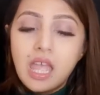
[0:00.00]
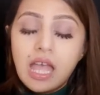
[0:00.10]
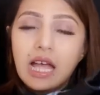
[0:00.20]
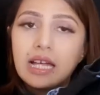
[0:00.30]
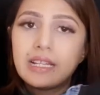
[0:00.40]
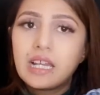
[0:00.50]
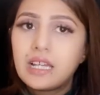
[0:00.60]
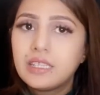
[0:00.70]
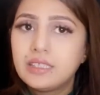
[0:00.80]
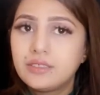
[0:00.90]
and
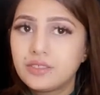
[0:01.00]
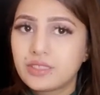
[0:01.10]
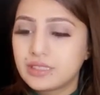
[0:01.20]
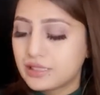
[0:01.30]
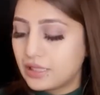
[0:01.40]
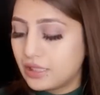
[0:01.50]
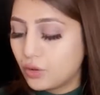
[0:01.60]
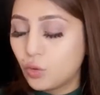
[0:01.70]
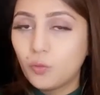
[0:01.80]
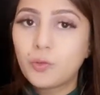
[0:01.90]
I didn't
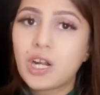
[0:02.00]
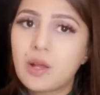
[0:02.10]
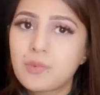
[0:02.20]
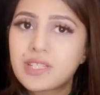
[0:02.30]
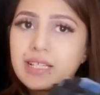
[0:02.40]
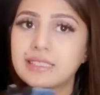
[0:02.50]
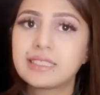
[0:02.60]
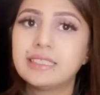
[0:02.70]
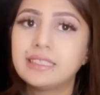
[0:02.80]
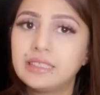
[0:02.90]
go for upsize
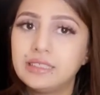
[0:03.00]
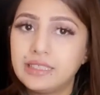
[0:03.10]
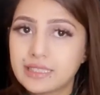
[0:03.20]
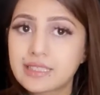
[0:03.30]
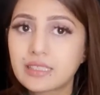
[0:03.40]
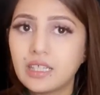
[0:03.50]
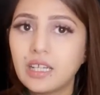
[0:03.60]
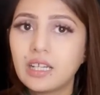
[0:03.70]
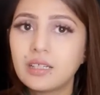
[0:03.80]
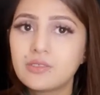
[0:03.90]
in this
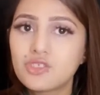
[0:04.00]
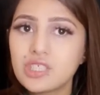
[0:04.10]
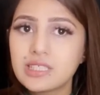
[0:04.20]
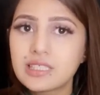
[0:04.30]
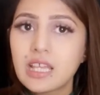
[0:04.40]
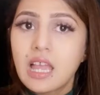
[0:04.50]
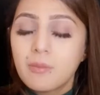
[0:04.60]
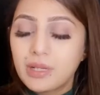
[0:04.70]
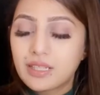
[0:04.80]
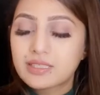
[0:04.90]
jeans
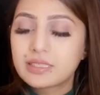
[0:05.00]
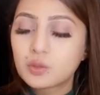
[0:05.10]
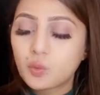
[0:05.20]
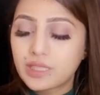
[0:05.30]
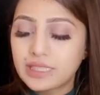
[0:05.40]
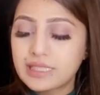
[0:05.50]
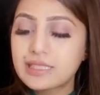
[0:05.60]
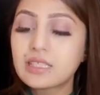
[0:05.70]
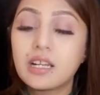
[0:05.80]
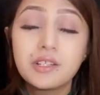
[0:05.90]
because this one
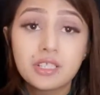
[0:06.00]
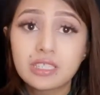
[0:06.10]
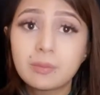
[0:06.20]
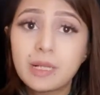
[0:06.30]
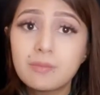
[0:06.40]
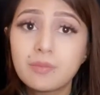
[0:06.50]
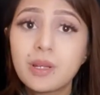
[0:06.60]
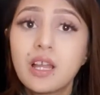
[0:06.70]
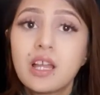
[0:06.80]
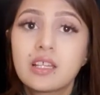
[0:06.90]
is under the bump.
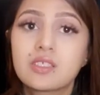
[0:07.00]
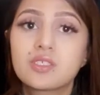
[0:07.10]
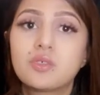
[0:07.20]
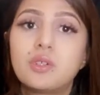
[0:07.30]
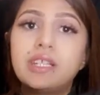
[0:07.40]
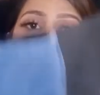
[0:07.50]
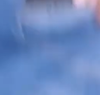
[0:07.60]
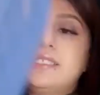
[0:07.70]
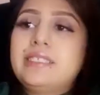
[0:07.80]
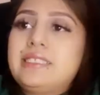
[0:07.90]
So
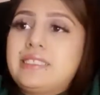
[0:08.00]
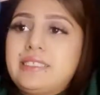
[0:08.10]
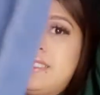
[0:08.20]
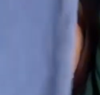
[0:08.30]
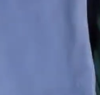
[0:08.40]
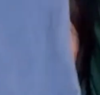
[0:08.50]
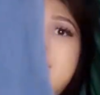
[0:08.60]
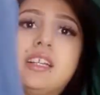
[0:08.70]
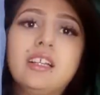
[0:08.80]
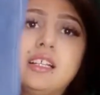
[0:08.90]
here it is.
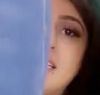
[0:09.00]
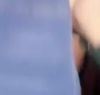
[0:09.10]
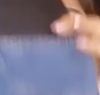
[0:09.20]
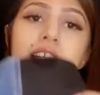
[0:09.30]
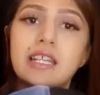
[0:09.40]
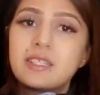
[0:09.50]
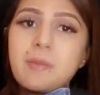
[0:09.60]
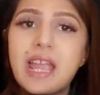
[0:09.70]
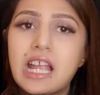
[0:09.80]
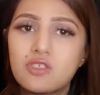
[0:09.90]
It's
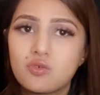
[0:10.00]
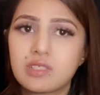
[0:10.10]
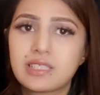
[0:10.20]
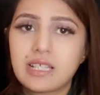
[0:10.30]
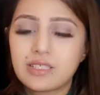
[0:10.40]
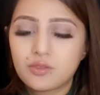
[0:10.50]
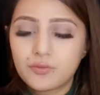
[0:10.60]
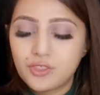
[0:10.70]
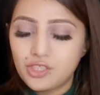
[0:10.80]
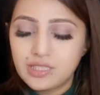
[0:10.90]
my actual size of
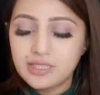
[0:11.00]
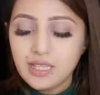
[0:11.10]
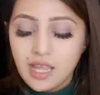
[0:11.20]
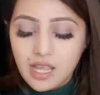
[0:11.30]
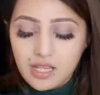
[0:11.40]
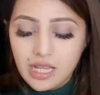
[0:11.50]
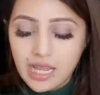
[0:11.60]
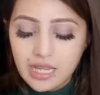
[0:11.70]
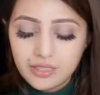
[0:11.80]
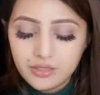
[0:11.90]
jeans,
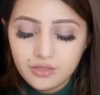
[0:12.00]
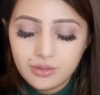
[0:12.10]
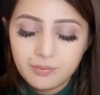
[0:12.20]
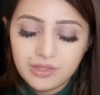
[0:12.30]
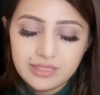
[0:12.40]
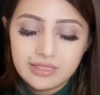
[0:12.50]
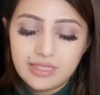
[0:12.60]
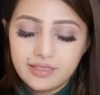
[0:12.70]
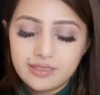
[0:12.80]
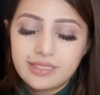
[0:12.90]
and this
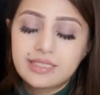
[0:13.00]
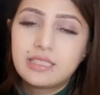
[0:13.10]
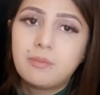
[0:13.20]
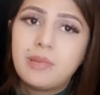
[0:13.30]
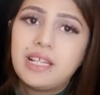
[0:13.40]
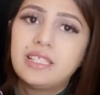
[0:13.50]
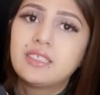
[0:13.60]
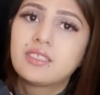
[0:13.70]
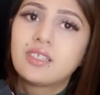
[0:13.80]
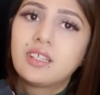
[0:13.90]
here is the belt,